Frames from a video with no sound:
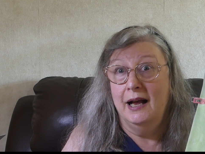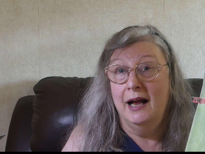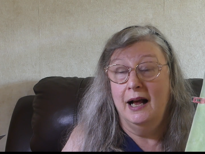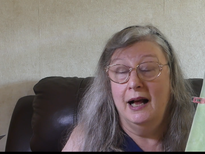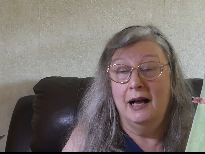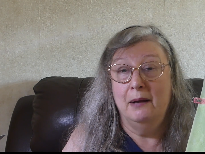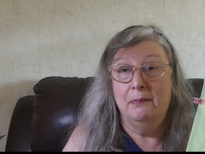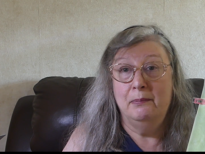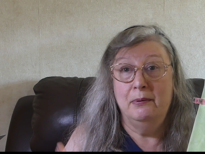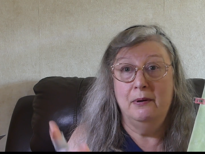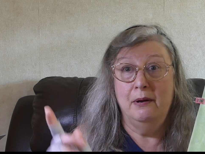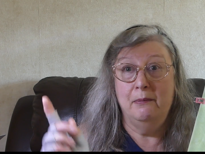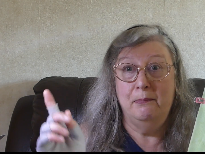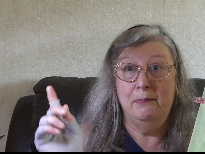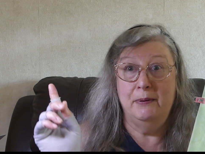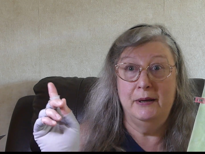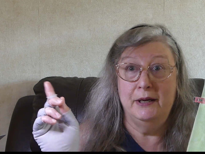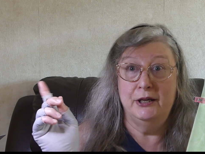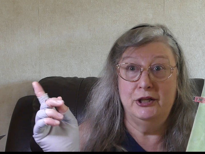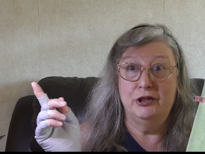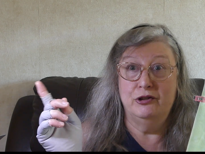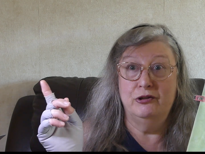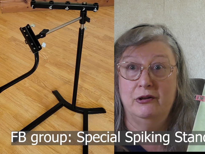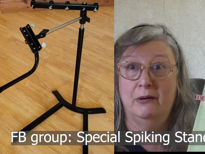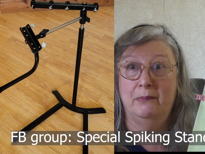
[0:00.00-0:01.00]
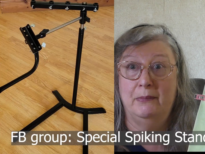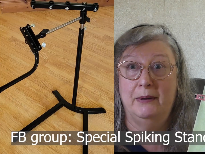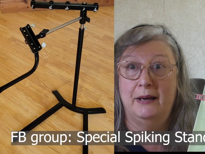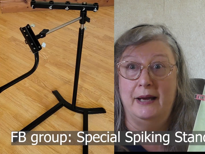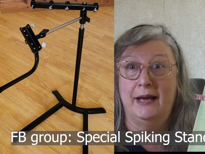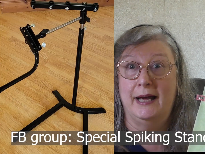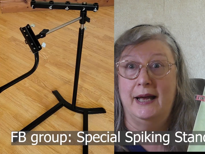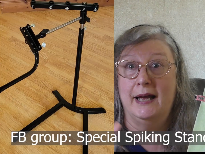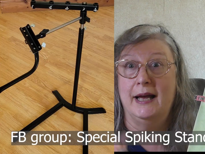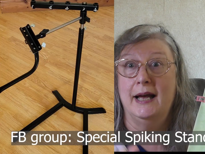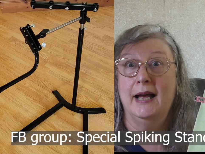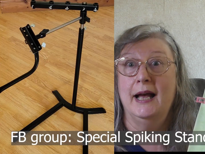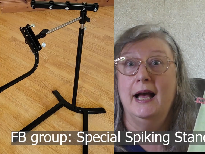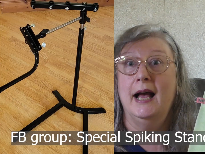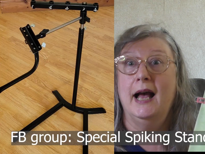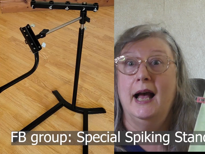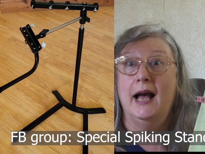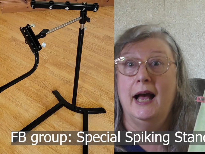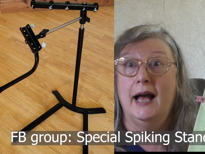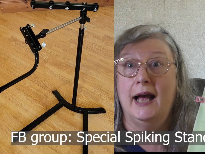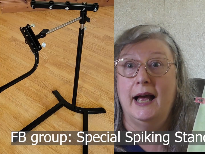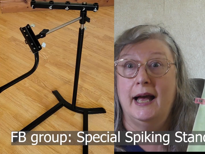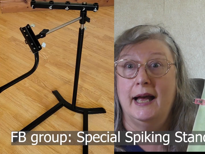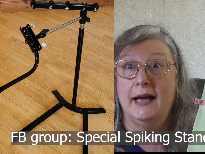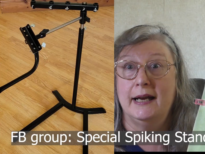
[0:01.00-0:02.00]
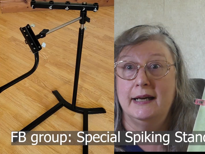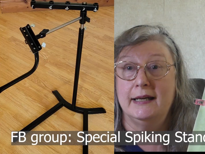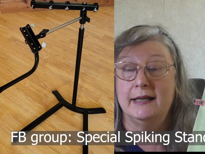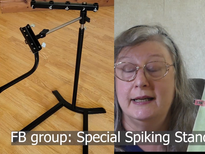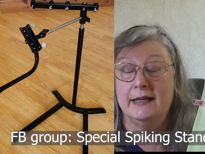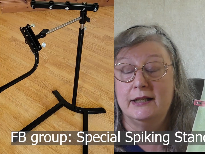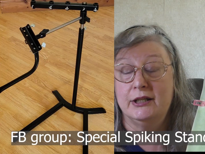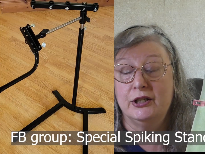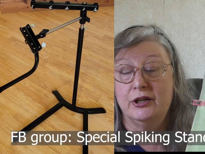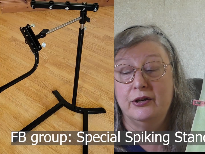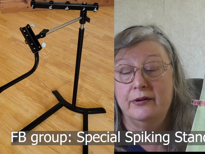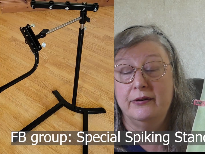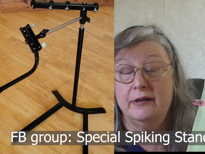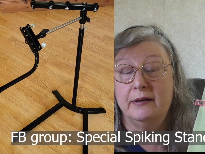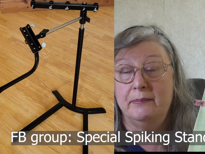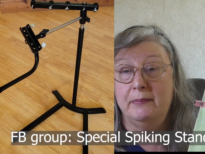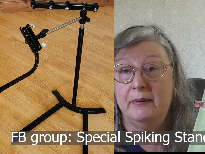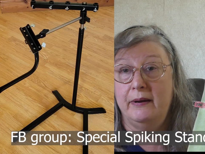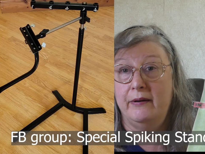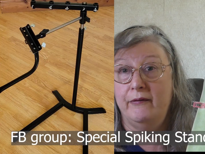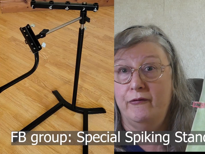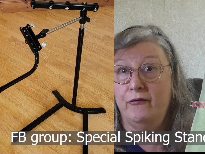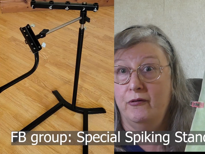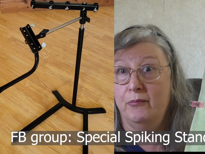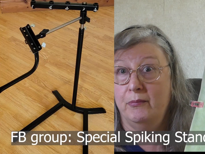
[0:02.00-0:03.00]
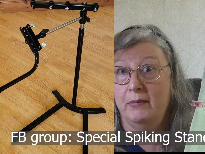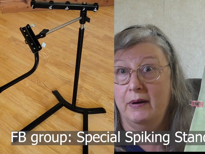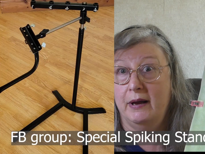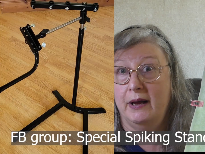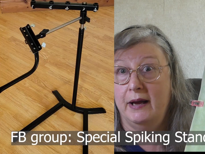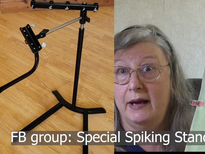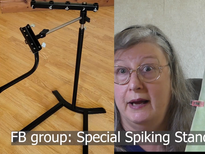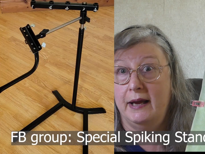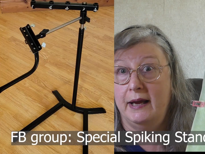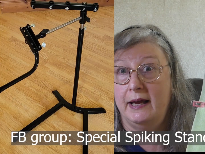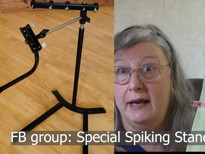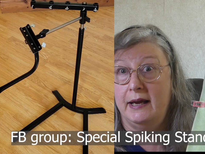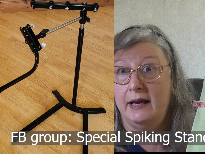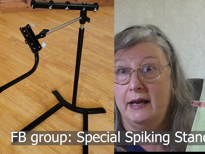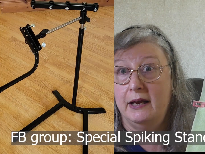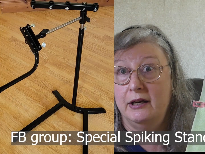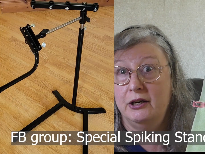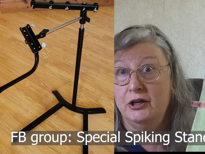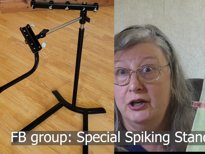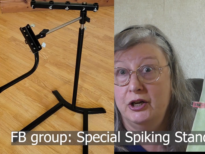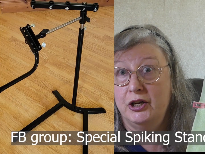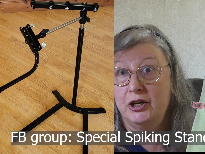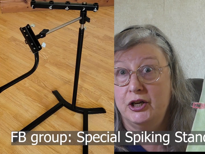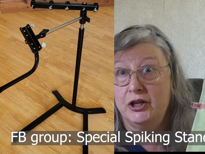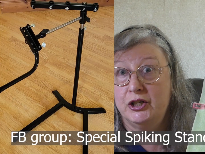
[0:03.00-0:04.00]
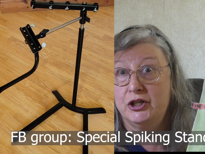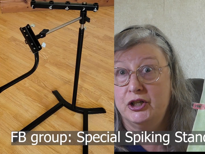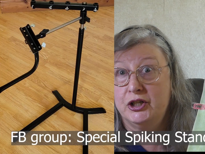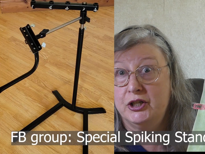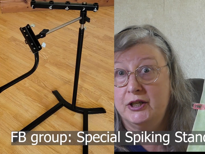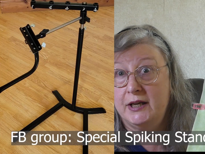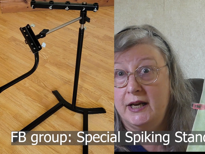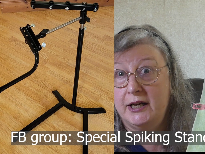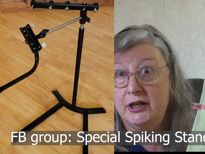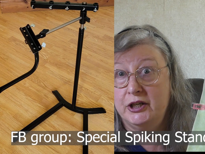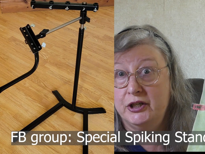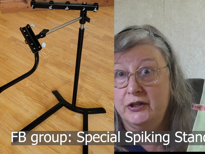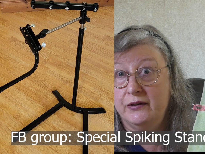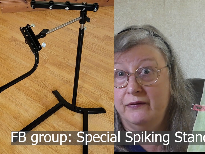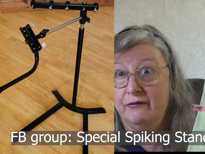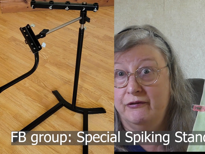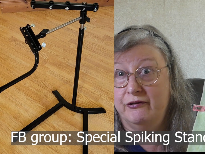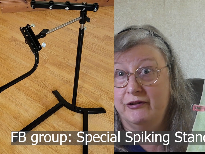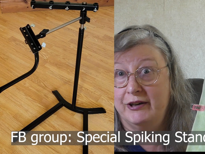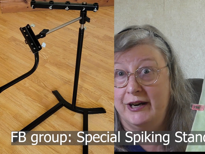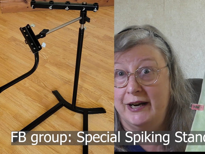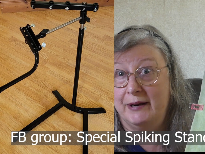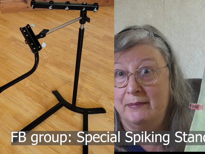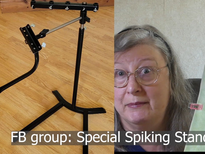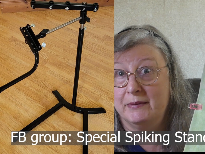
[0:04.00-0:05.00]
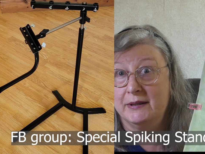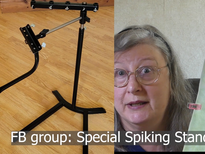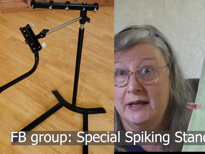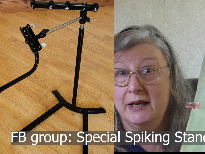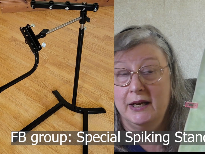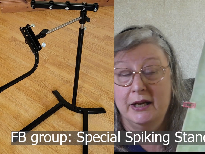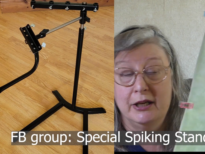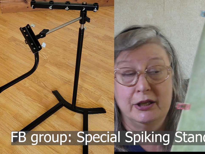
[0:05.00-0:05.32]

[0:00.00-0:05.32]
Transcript: I'll put a picture up here, and it's going to be for my Nurge tension frames,